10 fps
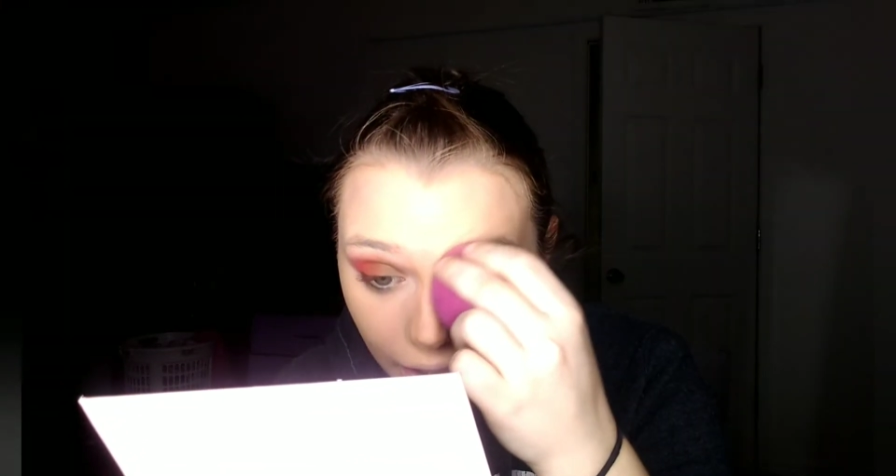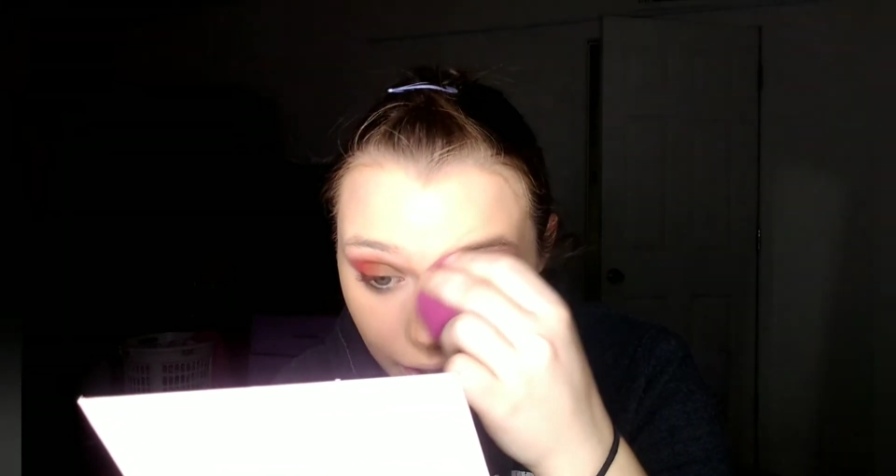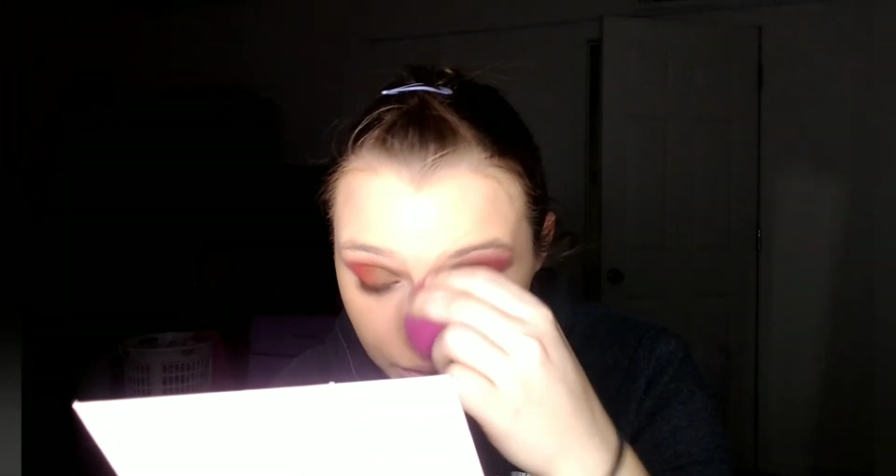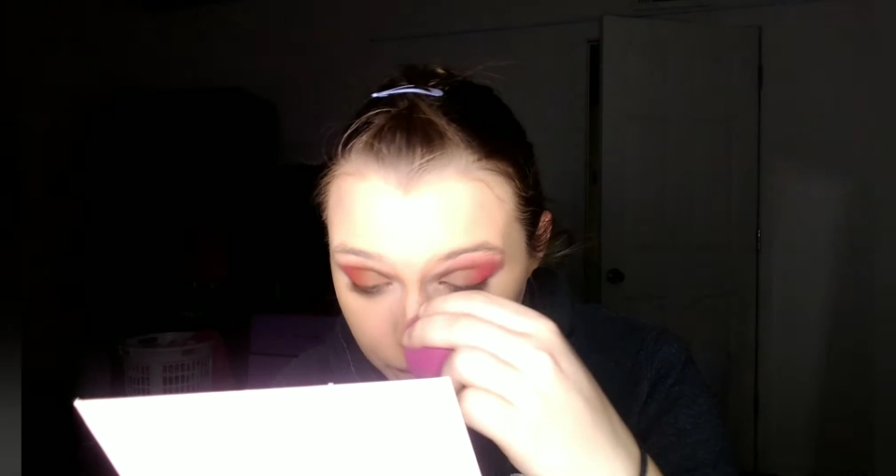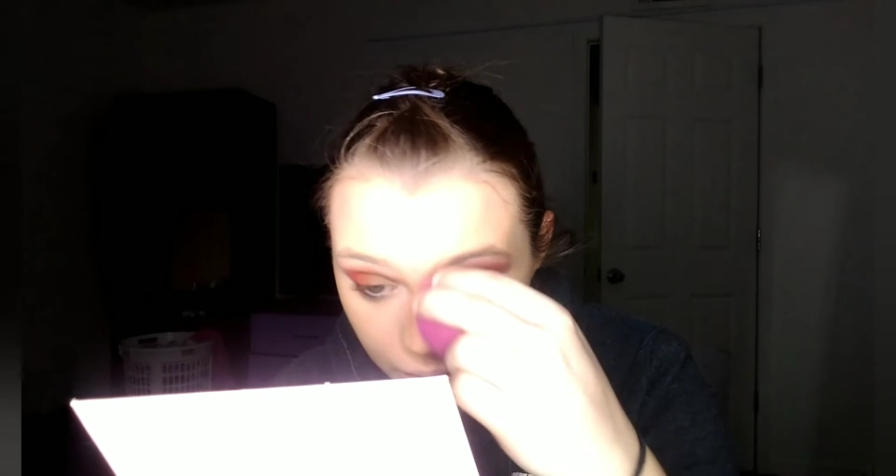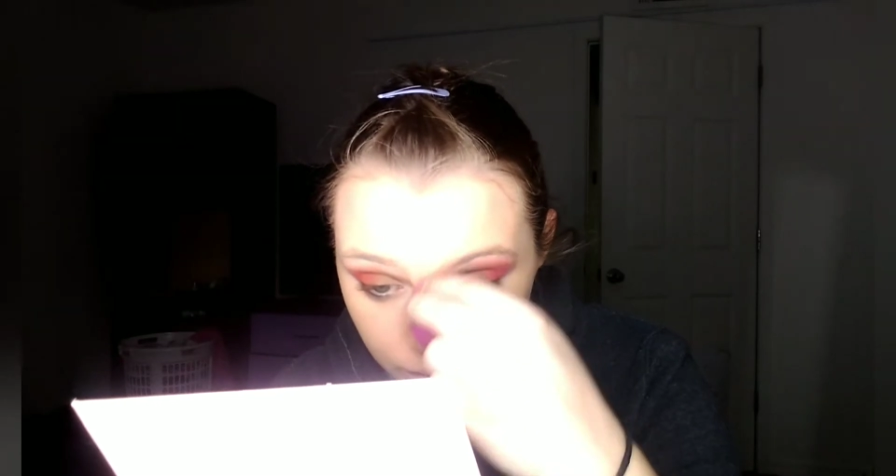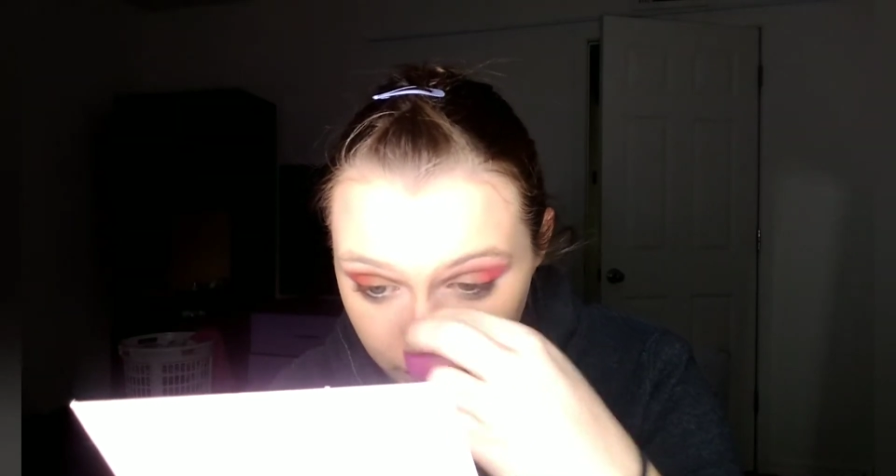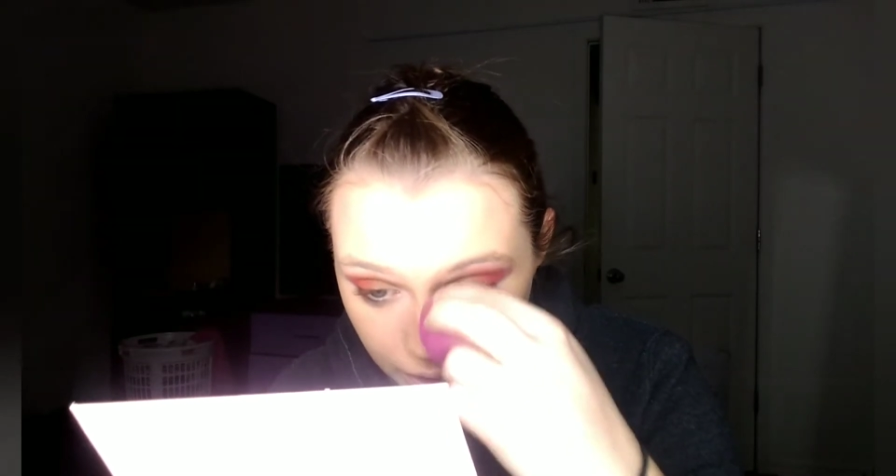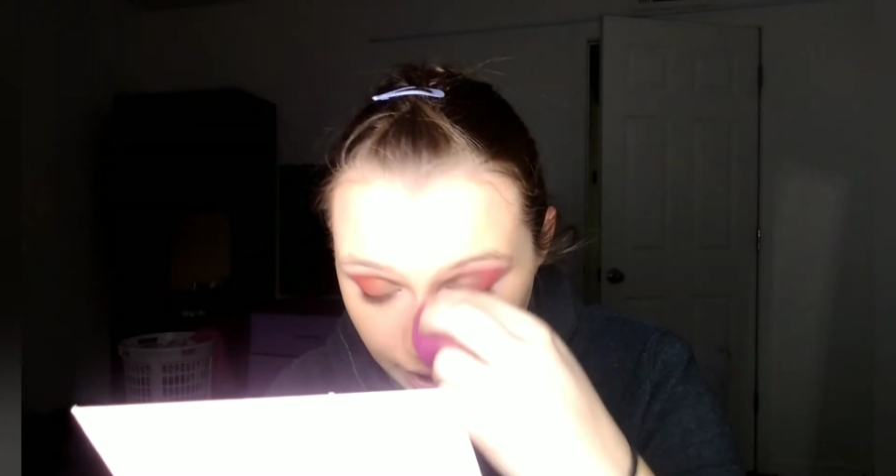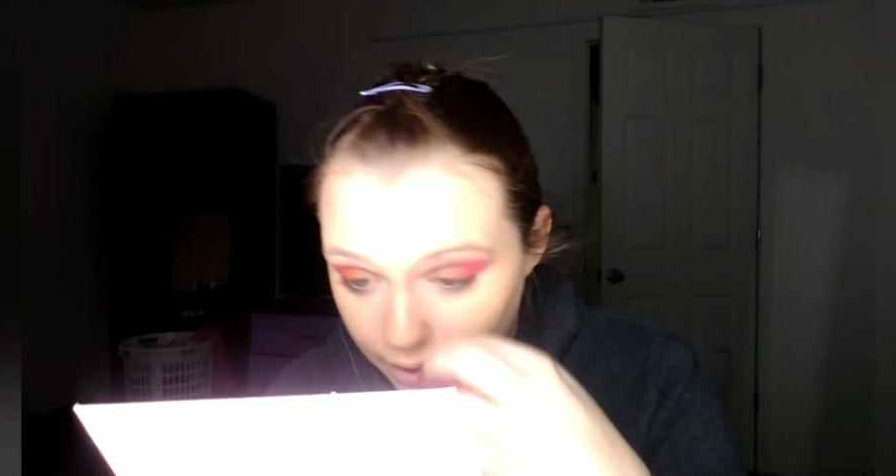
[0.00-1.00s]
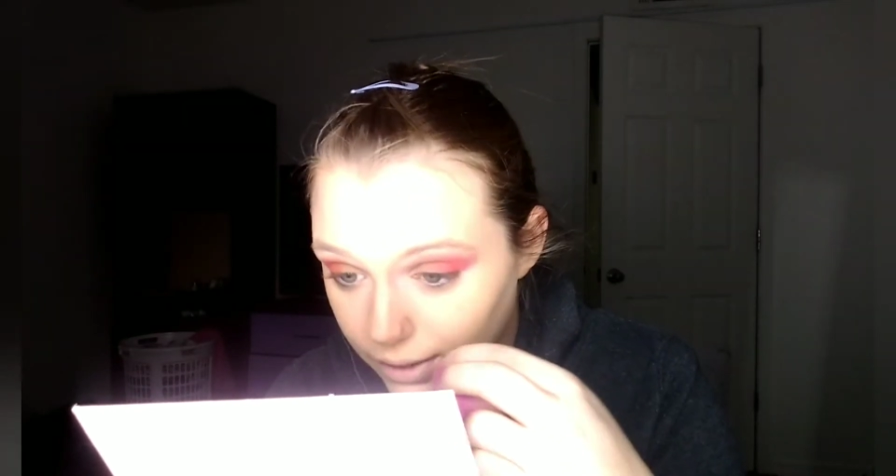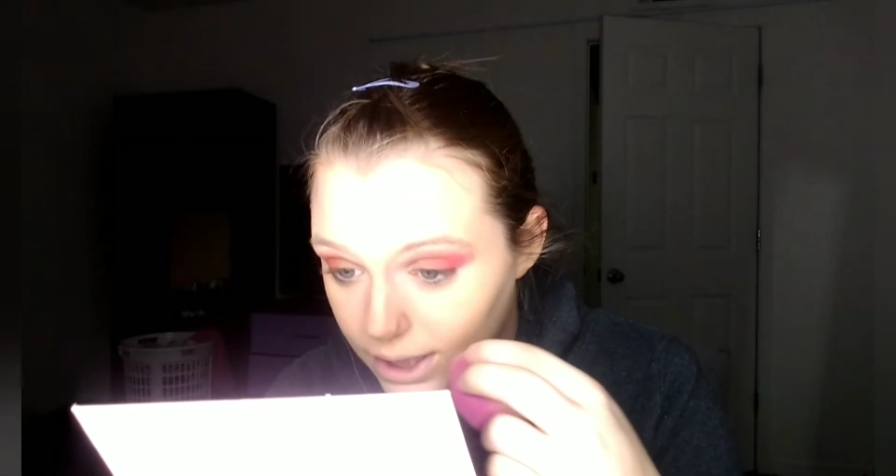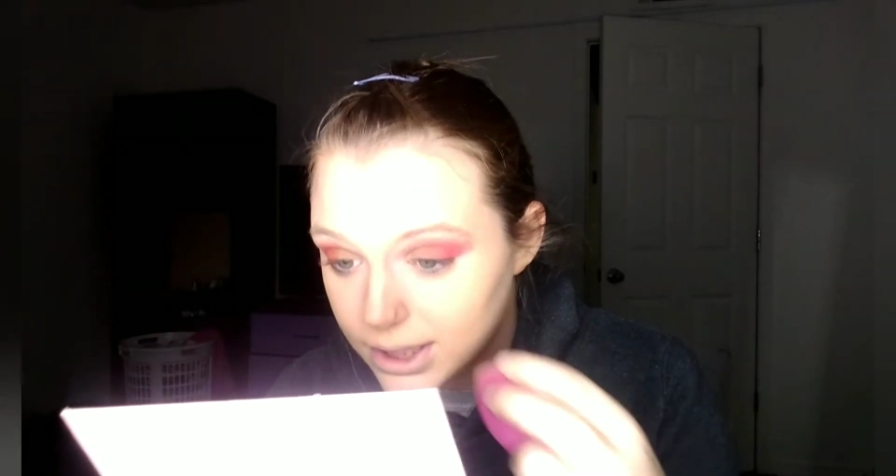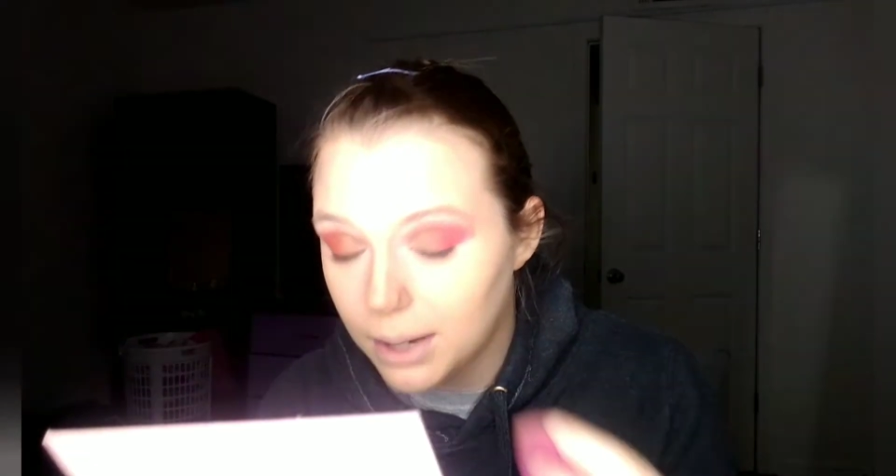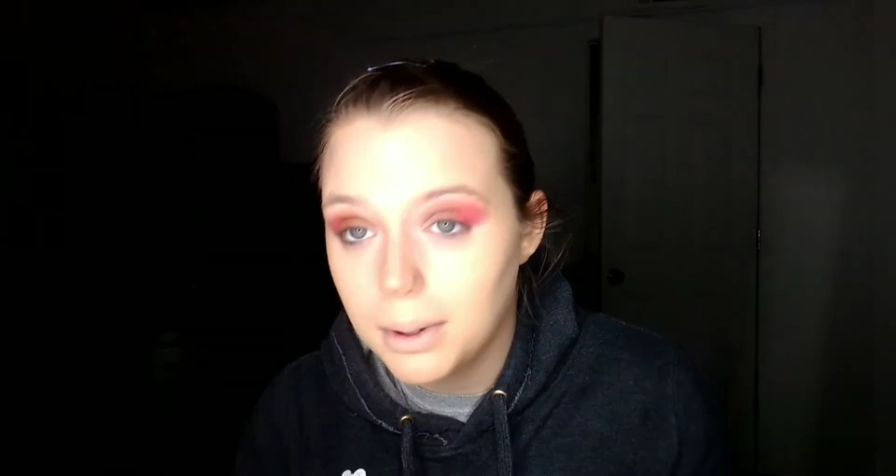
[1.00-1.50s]
I don't know. Do they have
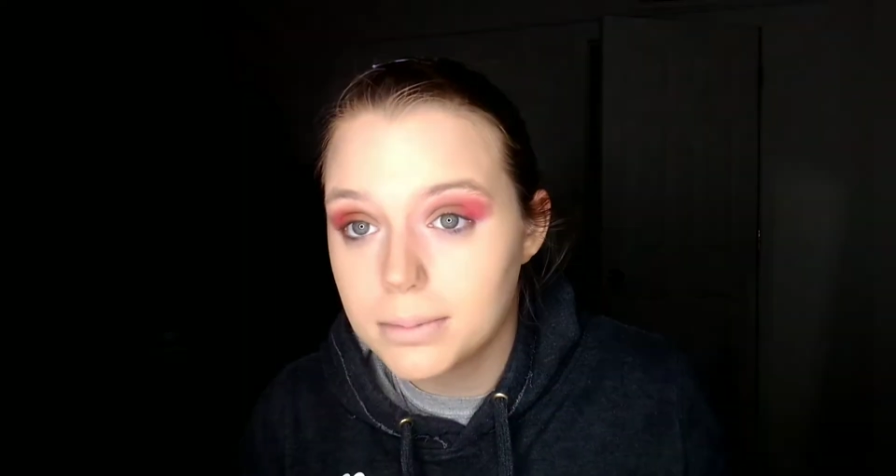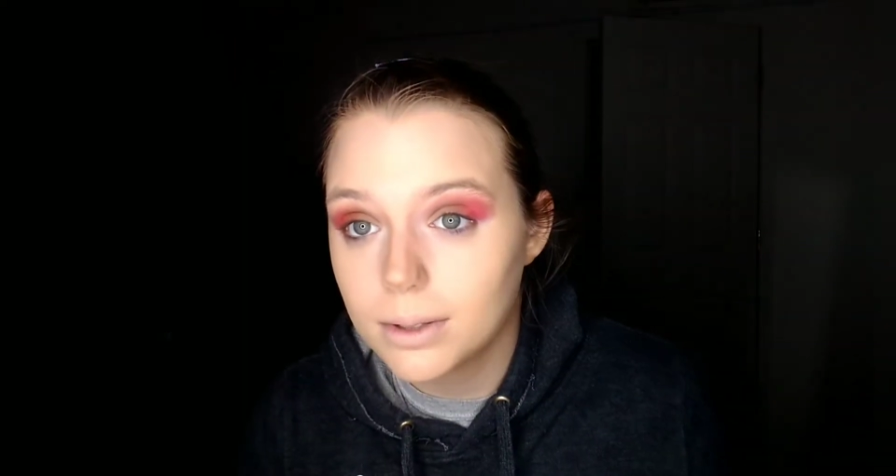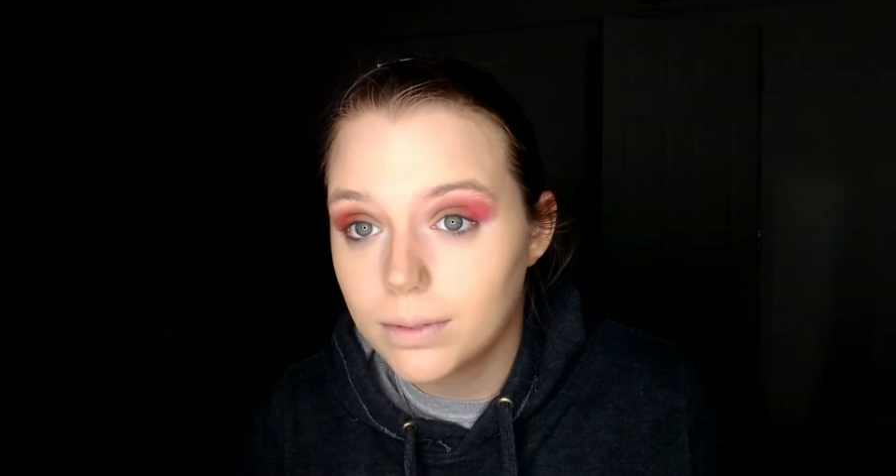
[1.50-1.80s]
nice guy memes